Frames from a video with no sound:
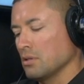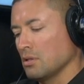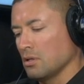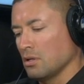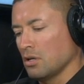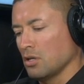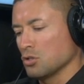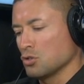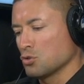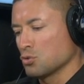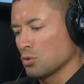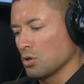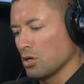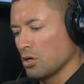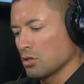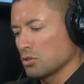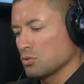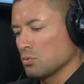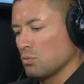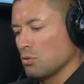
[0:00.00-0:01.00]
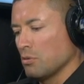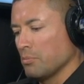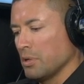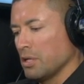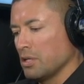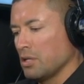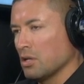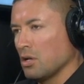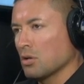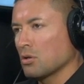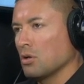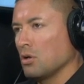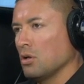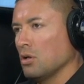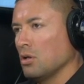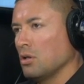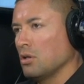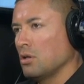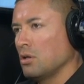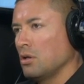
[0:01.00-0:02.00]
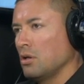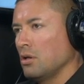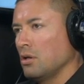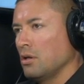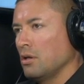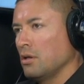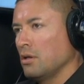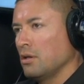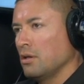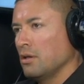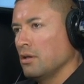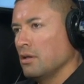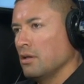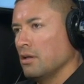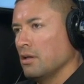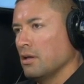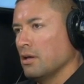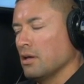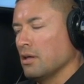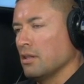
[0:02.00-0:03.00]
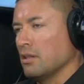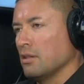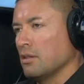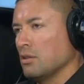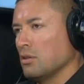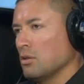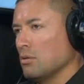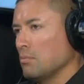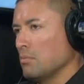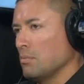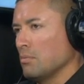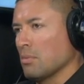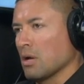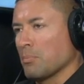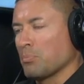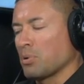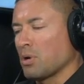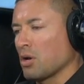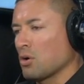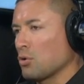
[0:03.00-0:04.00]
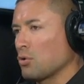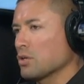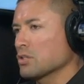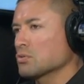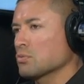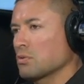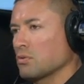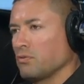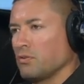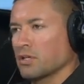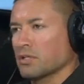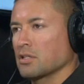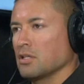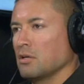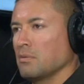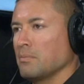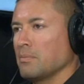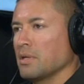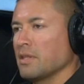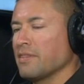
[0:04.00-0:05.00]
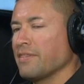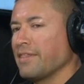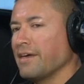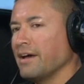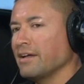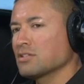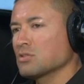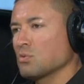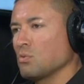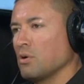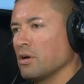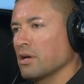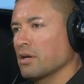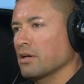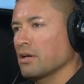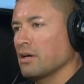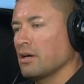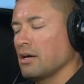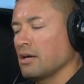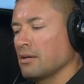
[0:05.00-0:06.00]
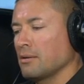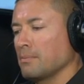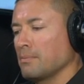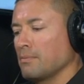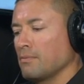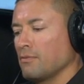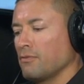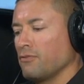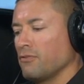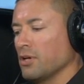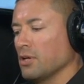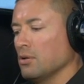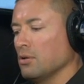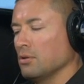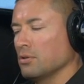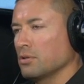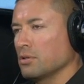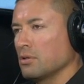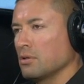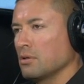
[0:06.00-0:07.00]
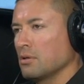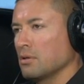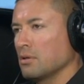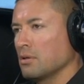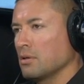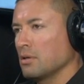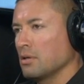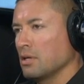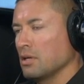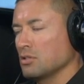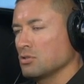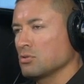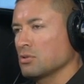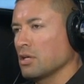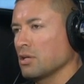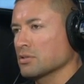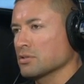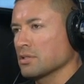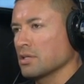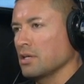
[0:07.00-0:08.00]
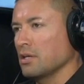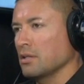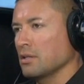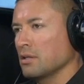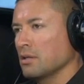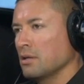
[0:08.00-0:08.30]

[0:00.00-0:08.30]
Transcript: on drugs, women and alcohol and my priorities were fucked up. And that's why I failed in 2008.